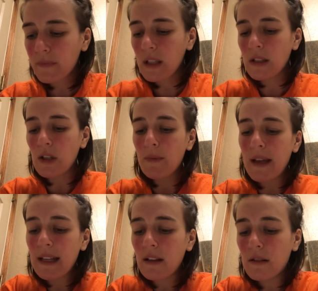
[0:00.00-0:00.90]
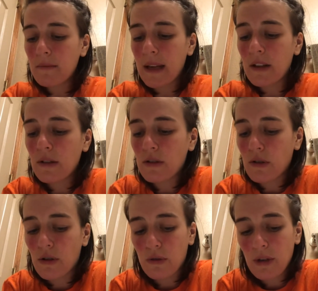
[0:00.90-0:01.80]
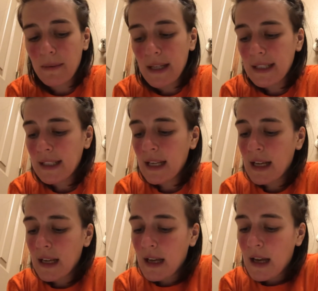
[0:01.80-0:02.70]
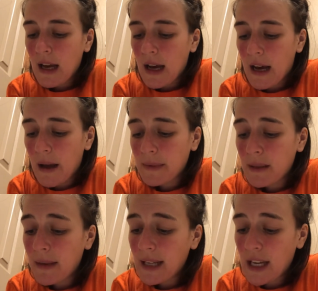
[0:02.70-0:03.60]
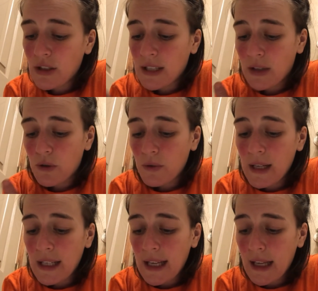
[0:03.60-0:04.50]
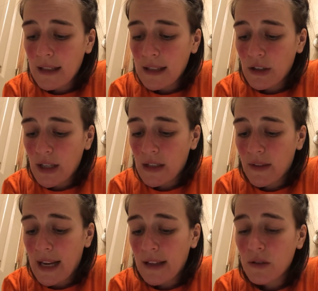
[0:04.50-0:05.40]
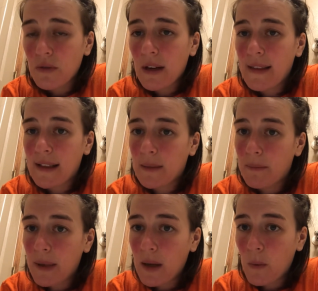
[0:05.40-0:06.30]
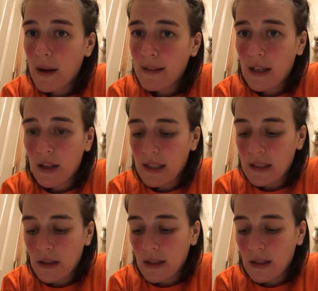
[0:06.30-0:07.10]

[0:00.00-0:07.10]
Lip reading: So medical and surgical treatments. Some medications can shrink it, such as finasteride. That's a big one that you're going to see all the